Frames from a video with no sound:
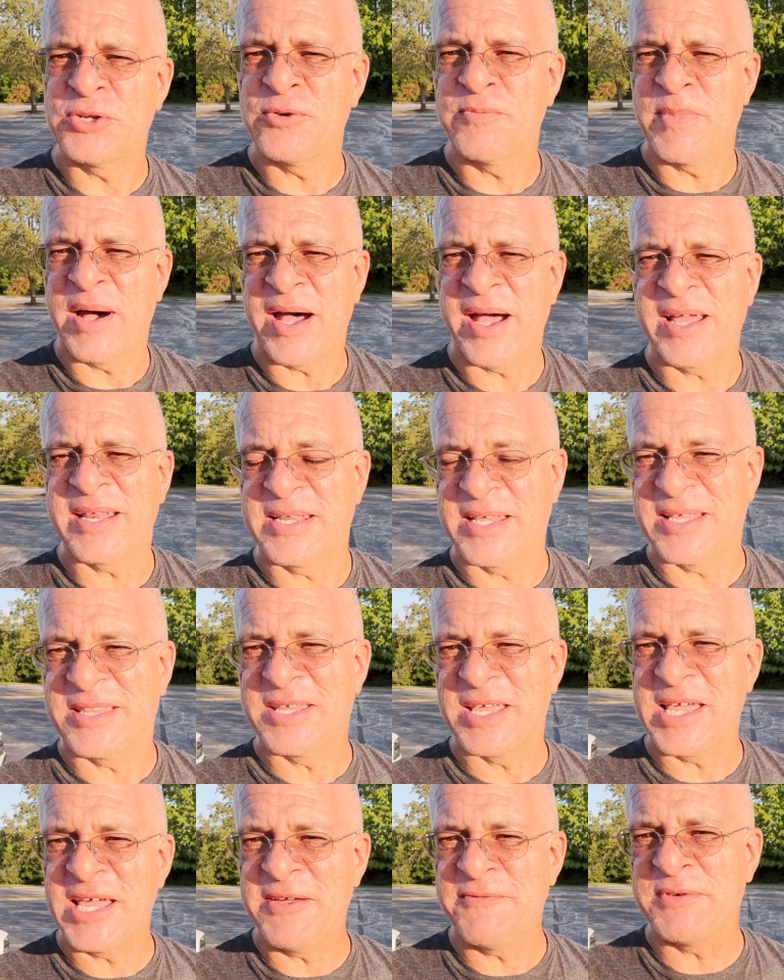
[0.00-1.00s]
to do mine in
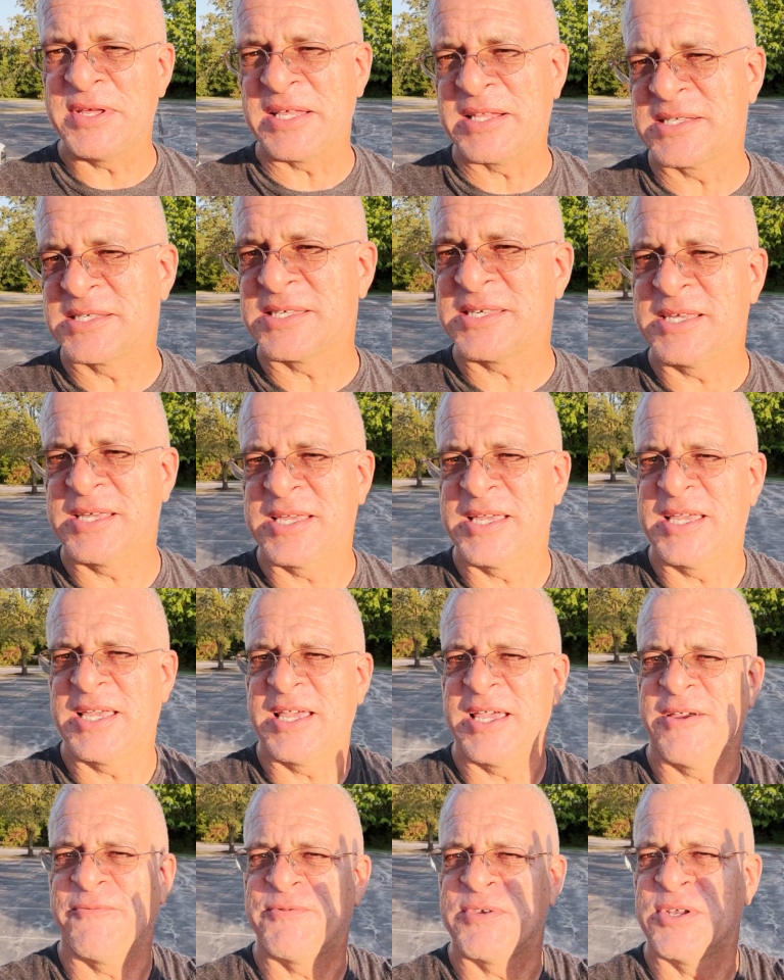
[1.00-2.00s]
the evenings.
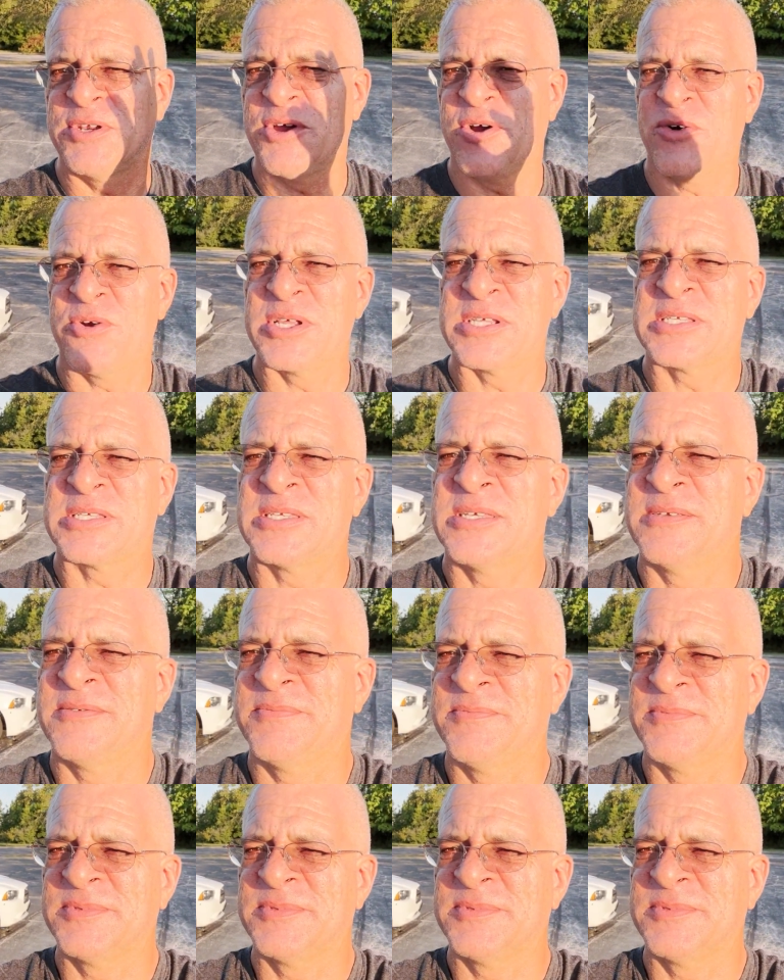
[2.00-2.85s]
If you notice,